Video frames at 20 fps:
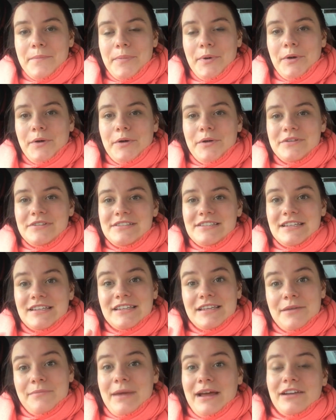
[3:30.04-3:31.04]
put
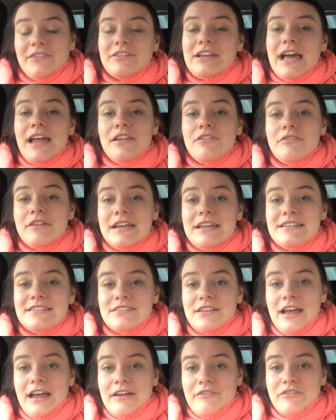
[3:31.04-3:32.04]
the amount of
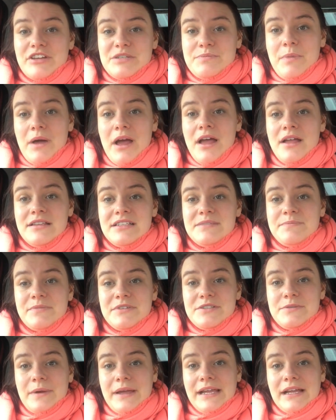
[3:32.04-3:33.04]
calories, average burns
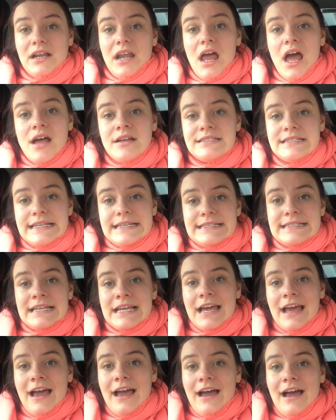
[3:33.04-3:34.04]
between classes
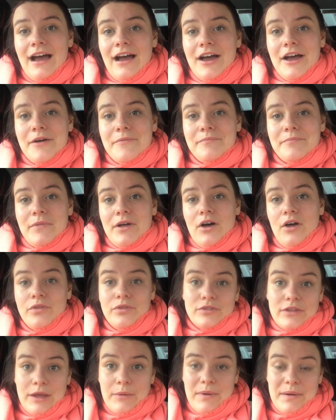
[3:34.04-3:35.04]

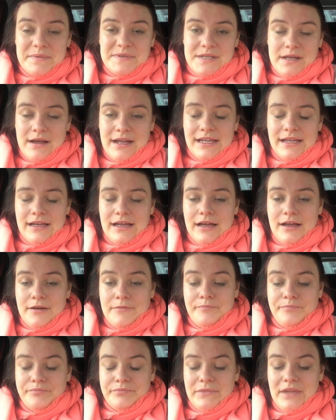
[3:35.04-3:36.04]
on their website,
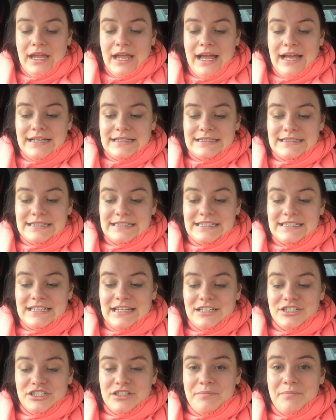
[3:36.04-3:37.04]
and
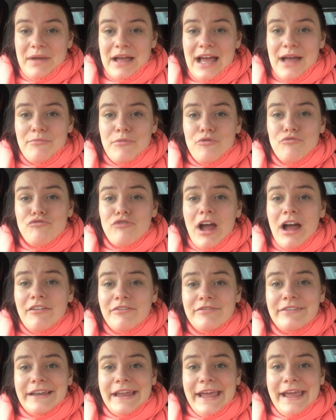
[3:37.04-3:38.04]
Sha'bam
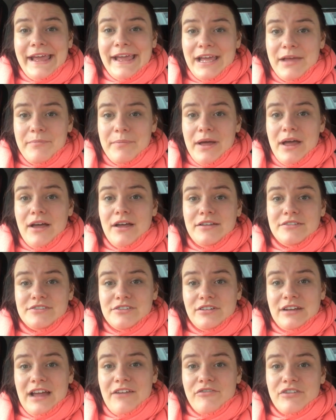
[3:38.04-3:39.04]
roughly
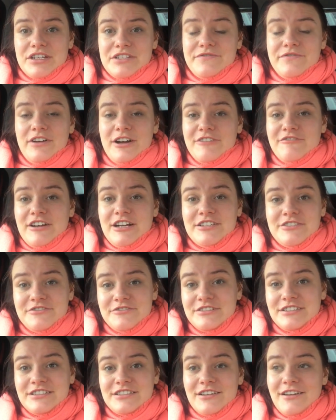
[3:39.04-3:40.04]
burns on average
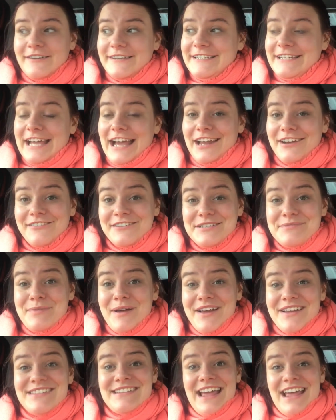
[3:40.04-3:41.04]
509 calories
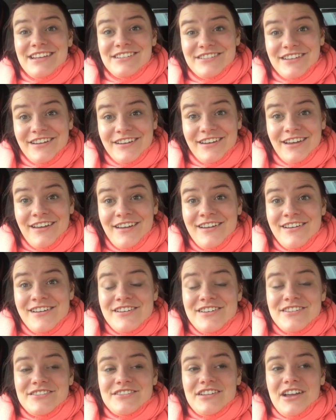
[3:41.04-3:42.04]
per session,
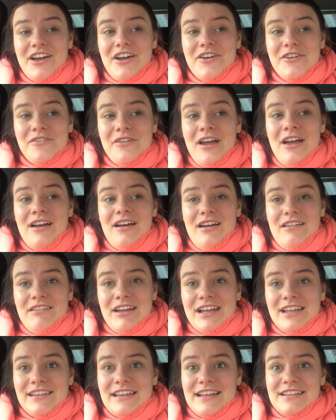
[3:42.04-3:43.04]
so I
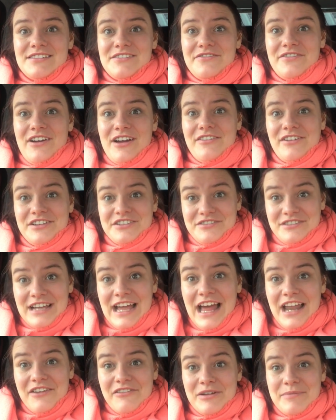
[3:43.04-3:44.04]
reckon that's a 500
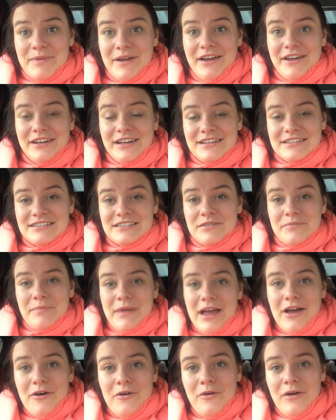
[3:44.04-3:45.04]
calorie burn under the
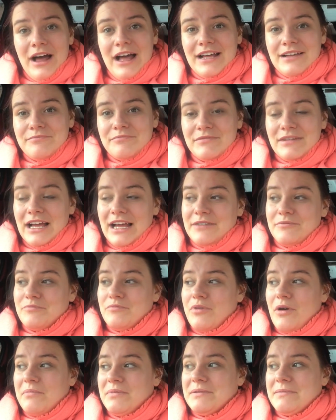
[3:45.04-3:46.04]
belt,
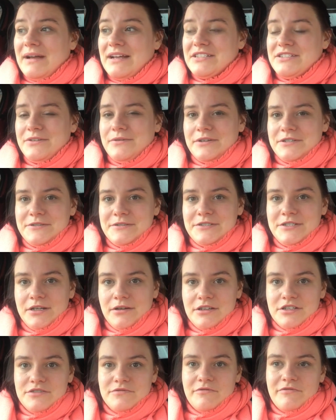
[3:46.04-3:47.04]
and probably about
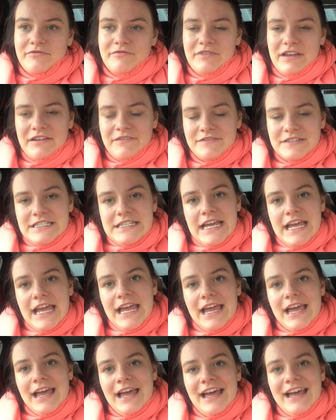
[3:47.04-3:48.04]

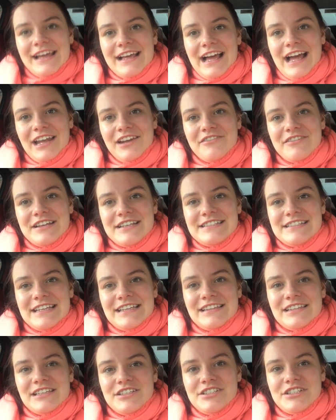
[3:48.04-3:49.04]
250 calories
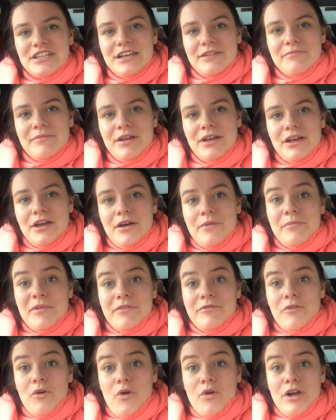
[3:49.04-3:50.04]
in the gym
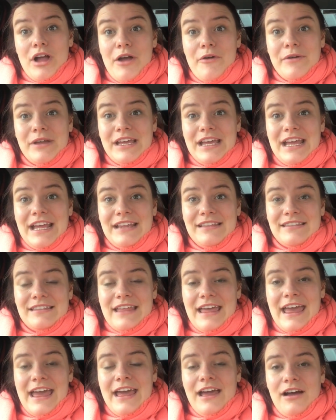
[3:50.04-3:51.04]
before going in
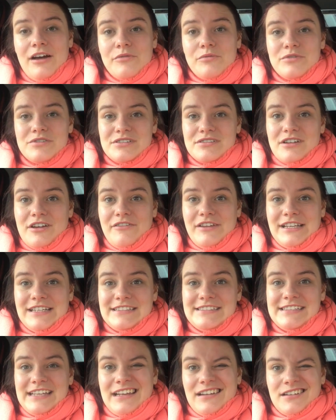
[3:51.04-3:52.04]
there. I wasn't going
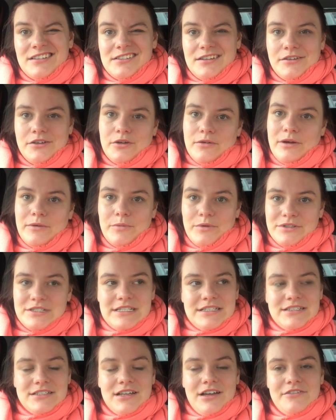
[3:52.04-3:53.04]
insane because I knew I
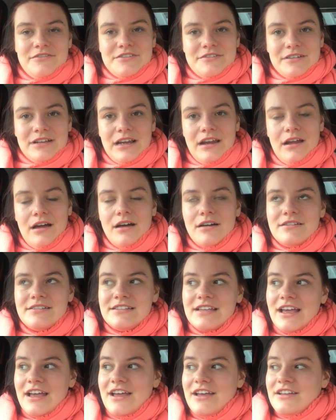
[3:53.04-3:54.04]
wanted to go and do a
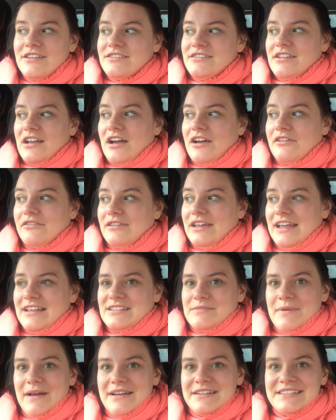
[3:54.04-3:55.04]
class, so yeah,
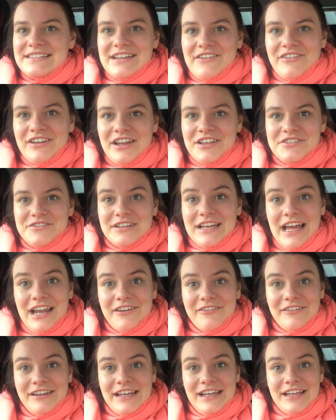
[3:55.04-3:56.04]
it's about a 700
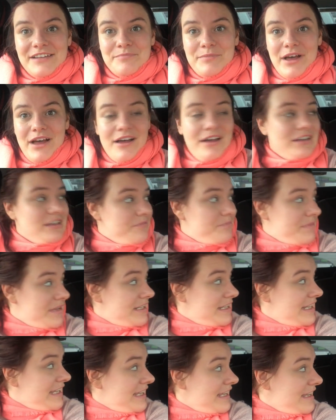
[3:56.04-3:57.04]
calorie burn. I've
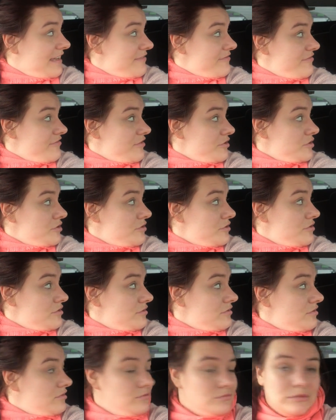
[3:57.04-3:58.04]
been here
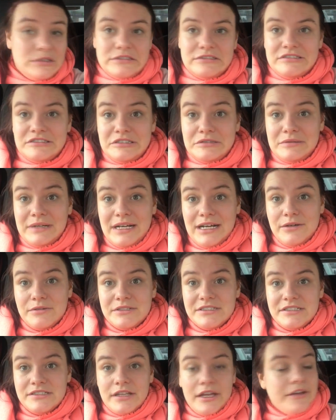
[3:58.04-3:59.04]
for almost 2
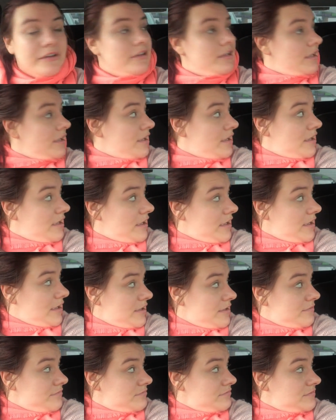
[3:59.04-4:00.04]
hours though,
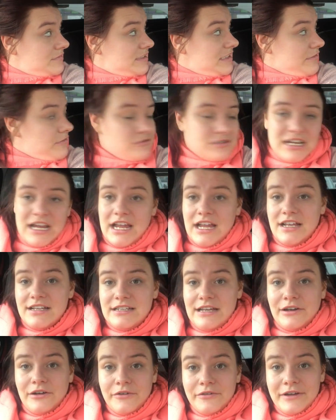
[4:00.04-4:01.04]
give or take
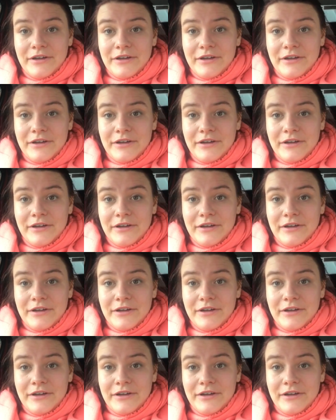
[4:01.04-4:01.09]
10 or